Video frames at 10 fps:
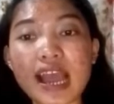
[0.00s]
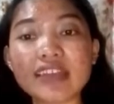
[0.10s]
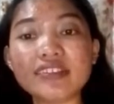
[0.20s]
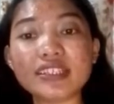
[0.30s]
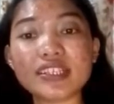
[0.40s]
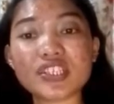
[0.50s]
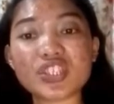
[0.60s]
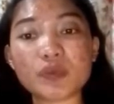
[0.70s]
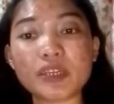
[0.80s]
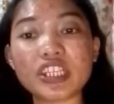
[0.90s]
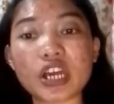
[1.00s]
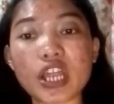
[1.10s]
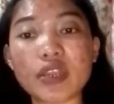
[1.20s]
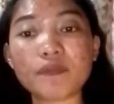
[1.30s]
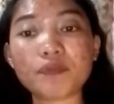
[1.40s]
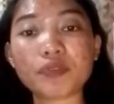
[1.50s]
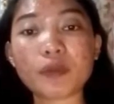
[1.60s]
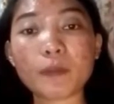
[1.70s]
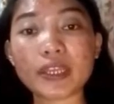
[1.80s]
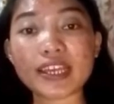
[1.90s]
and it is to be done
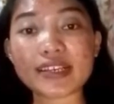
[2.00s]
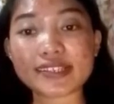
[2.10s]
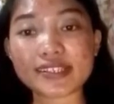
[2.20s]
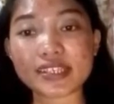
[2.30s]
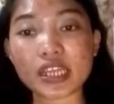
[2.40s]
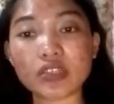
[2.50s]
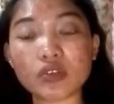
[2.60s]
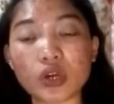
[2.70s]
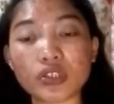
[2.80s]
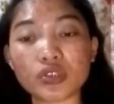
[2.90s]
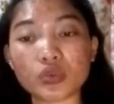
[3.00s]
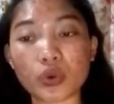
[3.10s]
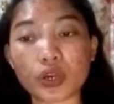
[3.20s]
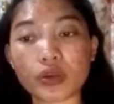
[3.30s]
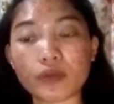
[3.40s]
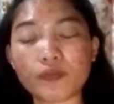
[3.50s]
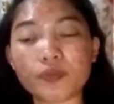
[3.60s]
by the assistant auditor.